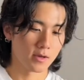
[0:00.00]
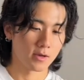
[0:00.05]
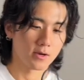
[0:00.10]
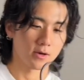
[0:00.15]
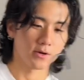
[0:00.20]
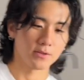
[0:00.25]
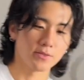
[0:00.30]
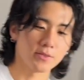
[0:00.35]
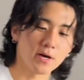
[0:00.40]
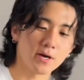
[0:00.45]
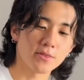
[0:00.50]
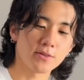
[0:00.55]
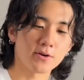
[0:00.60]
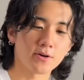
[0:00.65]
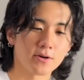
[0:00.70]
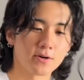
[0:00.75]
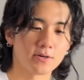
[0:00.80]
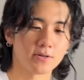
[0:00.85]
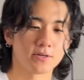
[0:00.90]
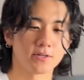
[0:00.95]

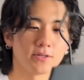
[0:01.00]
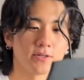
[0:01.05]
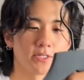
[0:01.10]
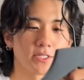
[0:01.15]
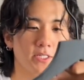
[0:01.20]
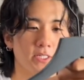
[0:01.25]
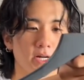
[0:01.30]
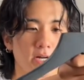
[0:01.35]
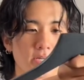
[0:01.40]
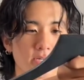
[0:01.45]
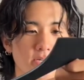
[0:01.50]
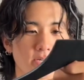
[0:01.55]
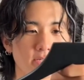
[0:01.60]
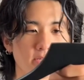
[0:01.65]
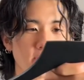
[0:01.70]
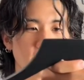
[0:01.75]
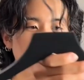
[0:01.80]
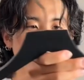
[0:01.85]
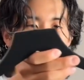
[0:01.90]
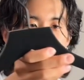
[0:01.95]
Another nostalgia
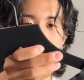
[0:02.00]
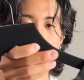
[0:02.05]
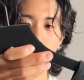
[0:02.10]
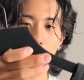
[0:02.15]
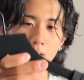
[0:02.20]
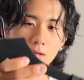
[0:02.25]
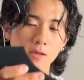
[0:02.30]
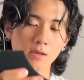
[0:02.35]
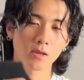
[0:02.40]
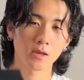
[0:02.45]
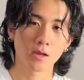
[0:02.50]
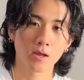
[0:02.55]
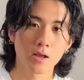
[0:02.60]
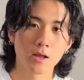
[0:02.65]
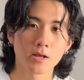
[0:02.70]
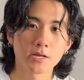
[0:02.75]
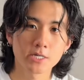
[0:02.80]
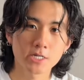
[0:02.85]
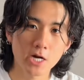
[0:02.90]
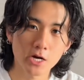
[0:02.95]
tee.
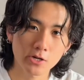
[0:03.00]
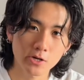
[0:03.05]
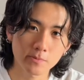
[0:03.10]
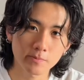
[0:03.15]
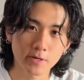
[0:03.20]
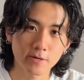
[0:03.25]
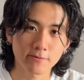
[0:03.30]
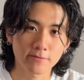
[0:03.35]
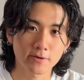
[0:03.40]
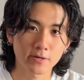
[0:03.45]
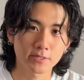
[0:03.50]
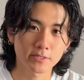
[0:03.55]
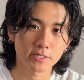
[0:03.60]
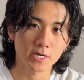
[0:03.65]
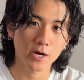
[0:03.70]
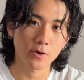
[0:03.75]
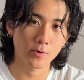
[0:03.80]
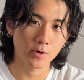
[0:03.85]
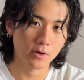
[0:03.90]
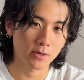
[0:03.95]
Shout out my friend
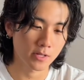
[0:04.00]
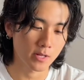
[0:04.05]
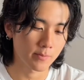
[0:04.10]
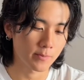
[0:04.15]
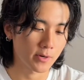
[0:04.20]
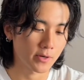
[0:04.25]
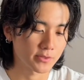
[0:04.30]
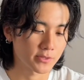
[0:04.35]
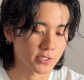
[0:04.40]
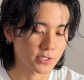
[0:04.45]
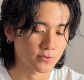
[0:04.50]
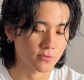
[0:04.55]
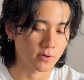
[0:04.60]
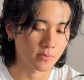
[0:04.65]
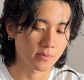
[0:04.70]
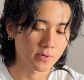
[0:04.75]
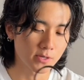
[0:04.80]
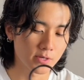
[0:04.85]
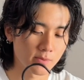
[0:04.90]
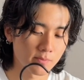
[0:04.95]
Tyrell. I bought this from
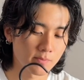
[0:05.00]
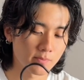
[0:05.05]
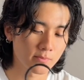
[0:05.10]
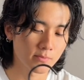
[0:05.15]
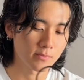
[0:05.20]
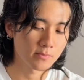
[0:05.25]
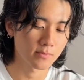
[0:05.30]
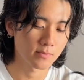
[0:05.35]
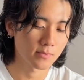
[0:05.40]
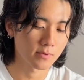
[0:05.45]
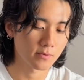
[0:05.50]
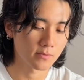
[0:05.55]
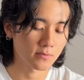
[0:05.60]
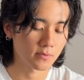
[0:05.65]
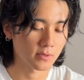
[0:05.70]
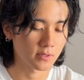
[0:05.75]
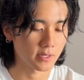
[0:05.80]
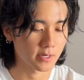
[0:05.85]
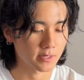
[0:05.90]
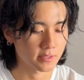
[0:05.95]
him for
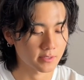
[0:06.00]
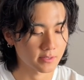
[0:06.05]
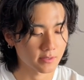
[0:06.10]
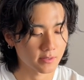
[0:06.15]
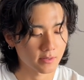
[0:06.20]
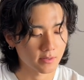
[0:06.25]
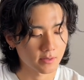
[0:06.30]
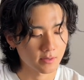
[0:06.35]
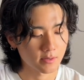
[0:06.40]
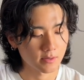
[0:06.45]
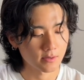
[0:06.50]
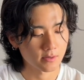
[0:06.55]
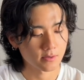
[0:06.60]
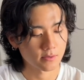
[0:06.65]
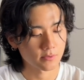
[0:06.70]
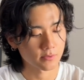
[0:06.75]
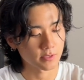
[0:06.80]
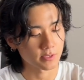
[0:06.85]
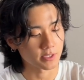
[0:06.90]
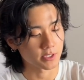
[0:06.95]
like
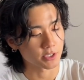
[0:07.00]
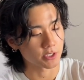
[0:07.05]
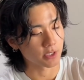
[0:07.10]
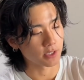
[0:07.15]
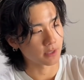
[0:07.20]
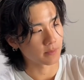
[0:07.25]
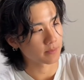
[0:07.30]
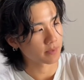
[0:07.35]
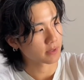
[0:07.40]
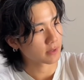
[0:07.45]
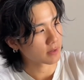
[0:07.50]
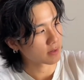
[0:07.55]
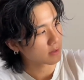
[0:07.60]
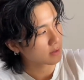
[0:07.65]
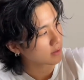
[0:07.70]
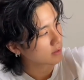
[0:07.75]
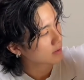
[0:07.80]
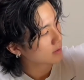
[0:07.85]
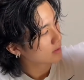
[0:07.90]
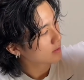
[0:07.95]
really cheap.
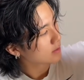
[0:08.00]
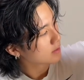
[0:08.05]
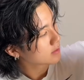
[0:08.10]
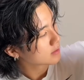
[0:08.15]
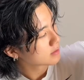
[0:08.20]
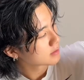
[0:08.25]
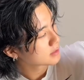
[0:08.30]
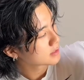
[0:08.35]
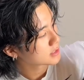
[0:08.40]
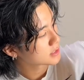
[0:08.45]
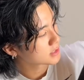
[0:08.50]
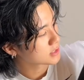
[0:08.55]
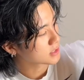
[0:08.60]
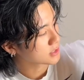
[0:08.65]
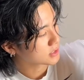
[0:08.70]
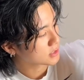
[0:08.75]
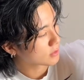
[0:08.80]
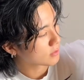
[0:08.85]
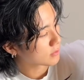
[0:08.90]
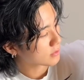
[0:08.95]
This is a
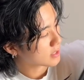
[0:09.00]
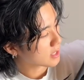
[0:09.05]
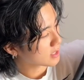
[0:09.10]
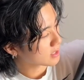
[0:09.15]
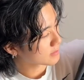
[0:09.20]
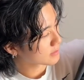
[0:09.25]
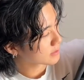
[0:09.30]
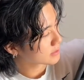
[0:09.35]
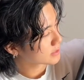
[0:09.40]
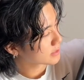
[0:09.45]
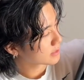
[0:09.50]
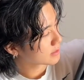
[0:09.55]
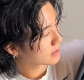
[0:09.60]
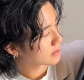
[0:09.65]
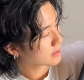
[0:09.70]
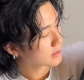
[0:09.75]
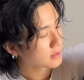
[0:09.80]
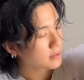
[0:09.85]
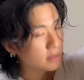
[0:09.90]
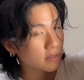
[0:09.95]
Soul Calibur tee.
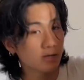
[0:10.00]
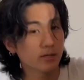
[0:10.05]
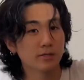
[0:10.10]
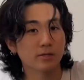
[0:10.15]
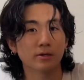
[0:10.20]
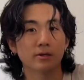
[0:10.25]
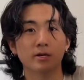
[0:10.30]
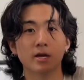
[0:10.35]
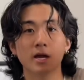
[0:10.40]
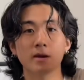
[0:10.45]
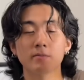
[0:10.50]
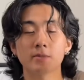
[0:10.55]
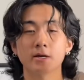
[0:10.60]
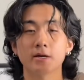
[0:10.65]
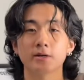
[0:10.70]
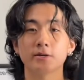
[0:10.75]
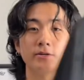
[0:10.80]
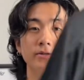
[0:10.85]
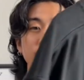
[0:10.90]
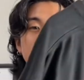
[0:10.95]
It's a game that I
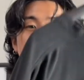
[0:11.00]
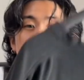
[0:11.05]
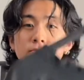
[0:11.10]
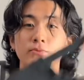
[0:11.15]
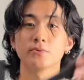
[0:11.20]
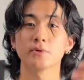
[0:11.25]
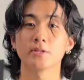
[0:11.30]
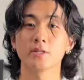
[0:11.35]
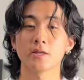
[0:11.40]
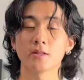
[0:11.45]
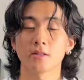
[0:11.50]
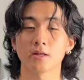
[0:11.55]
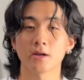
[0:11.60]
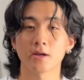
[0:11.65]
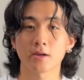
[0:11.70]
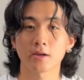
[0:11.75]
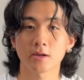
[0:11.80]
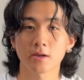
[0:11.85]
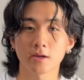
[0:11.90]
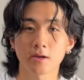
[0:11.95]
used to really
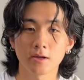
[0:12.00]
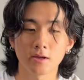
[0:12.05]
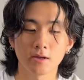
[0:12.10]
like.